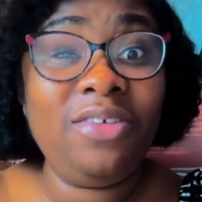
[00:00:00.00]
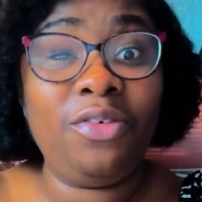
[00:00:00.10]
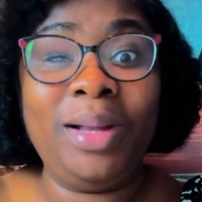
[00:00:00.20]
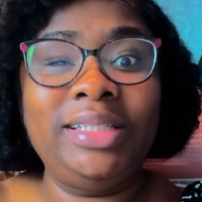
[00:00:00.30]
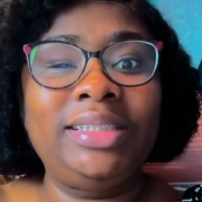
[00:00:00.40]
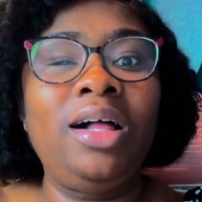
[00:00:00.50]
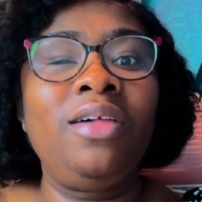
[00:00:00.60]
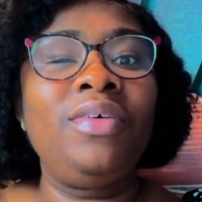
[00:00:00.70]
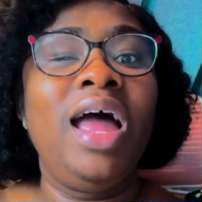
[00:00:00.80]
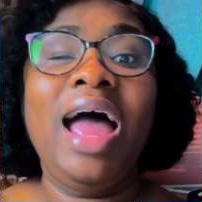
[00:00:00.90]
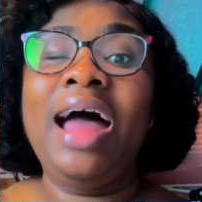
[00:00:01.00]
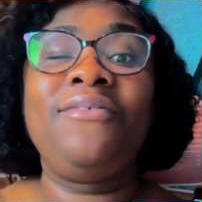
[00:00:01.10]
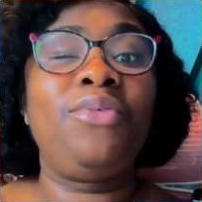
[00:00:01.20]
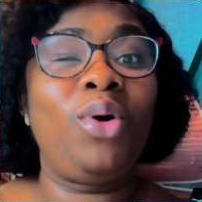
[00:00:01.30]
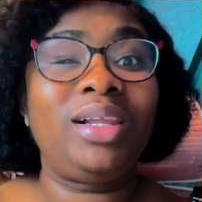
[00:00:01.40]
for myself and
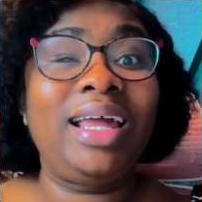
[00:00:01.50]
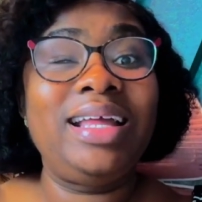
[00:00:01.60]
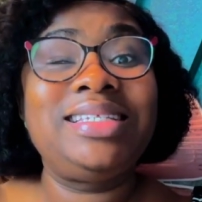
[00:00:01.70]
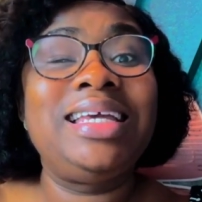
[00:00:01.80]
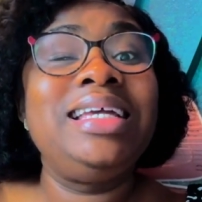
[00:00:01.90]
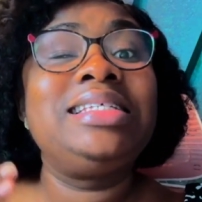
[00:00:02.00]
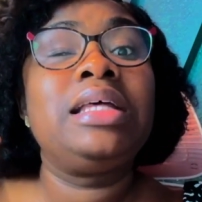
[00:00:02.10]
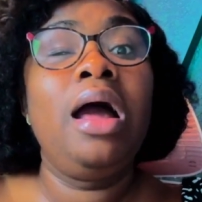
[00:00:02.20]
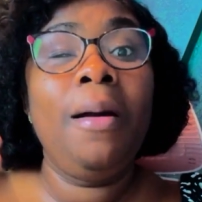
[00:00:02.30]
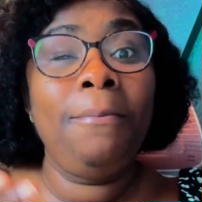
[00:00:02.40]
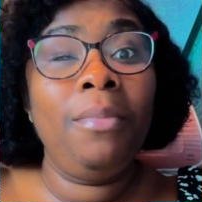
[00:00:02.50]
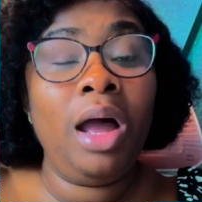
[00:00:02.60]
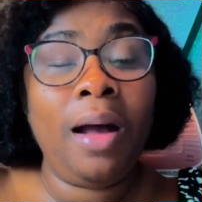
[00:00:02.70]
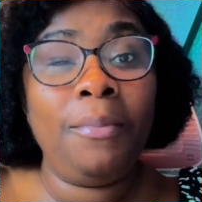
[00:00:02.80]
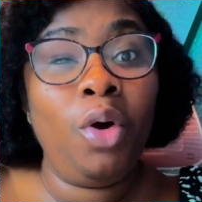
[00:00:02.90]
for clients is
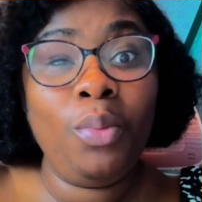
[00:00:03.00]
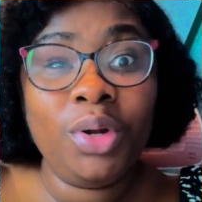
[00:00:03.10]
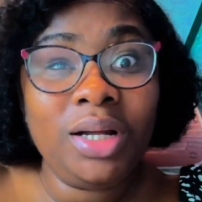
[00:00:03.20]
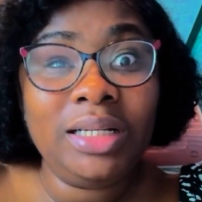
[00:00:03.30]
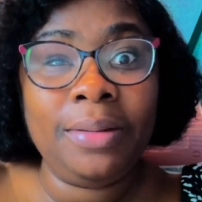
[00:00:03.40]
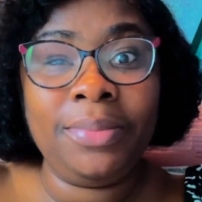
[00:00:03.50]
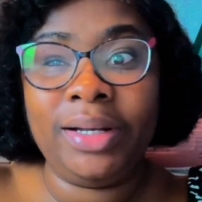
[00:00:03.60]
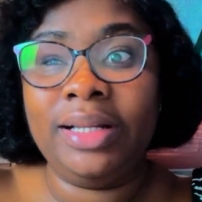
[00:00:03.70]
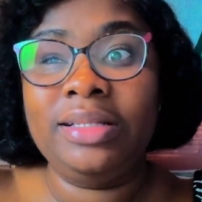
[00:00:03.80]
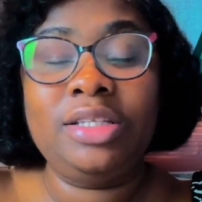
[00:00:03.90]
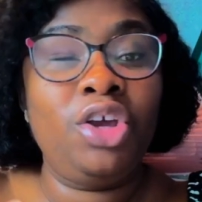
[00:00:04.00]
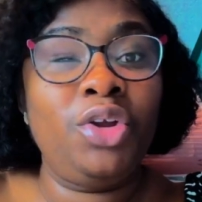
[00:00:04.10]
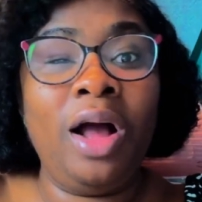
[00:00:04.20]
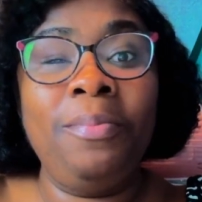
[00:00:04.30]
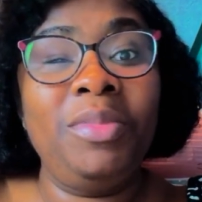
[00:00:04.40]
hormonal imbalance.
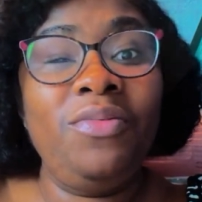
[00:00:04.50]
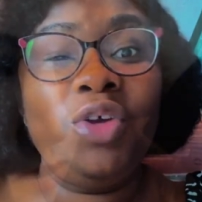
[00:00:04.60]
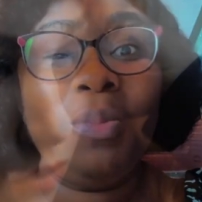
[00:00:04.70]
If your